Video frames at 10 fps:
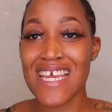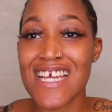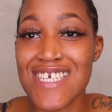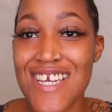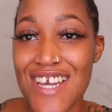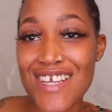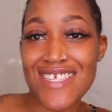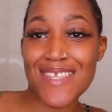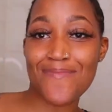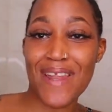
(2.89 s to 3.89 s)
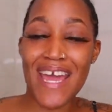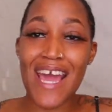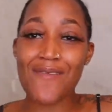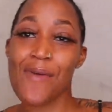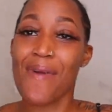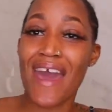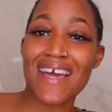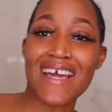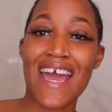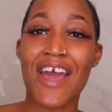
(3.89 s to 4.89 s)
It's your girl Tina Bling, and we
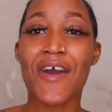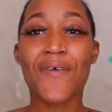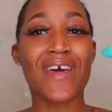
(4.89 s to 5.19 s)
back again